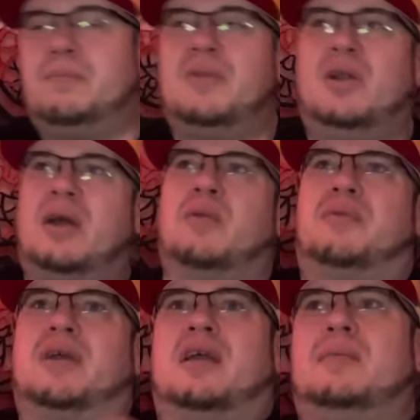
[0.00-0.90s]
You know, I don't
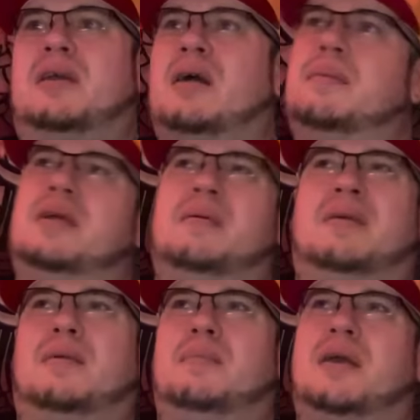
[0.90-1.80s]
think anybody coming in
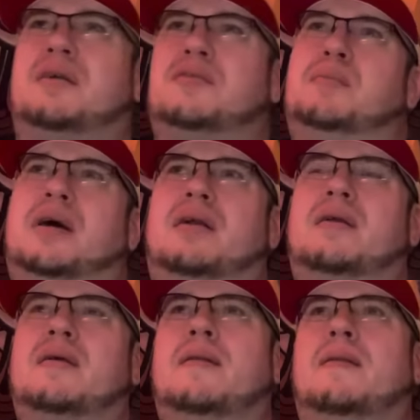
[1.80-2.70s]
can make us better.